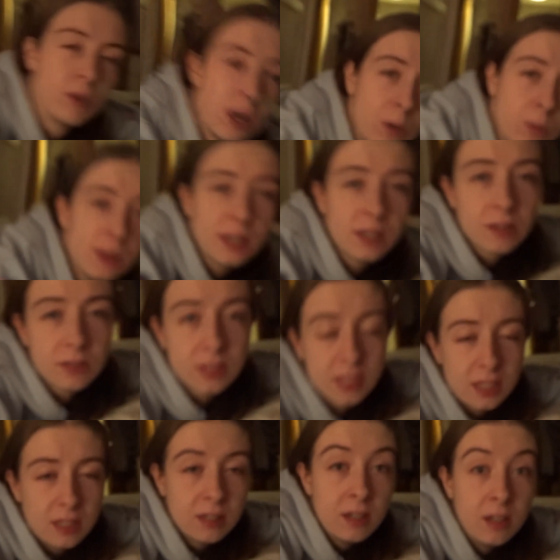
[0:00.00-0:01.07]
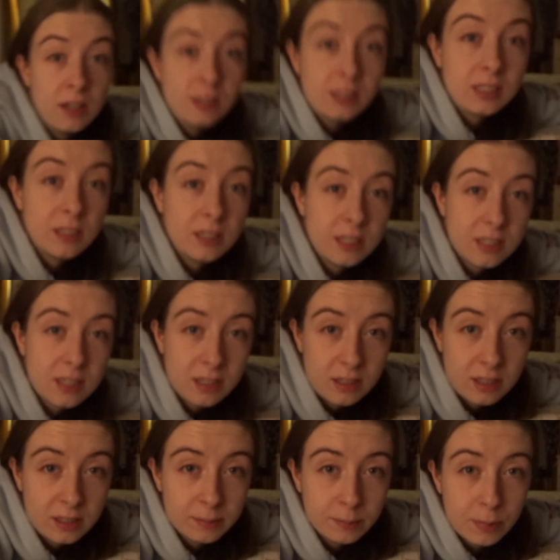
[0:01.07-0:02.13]
Right, we're going to get an early night
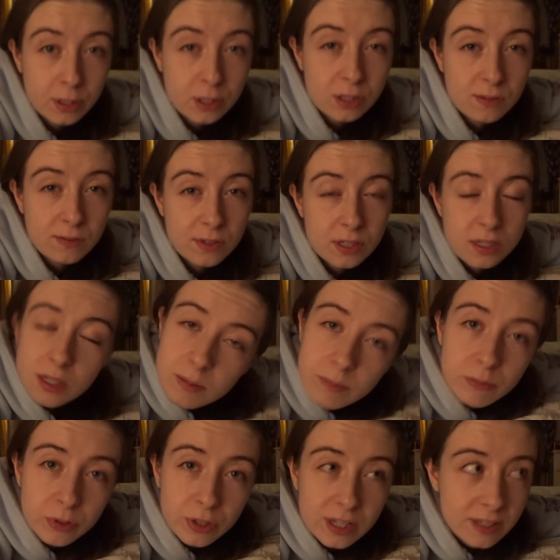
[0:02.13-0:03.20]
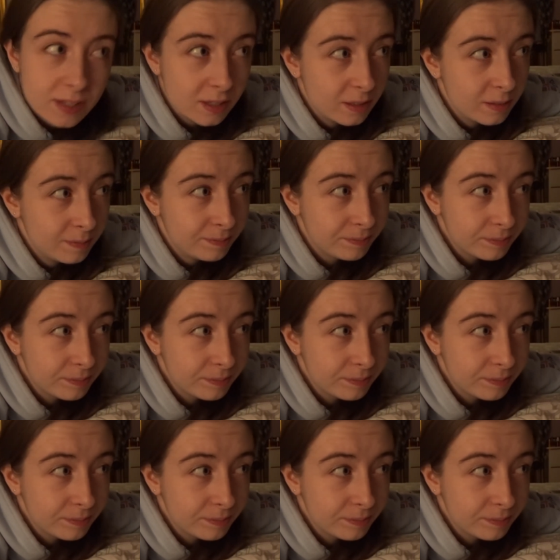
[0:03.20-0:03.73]
tonight because for some oh, reason yeah.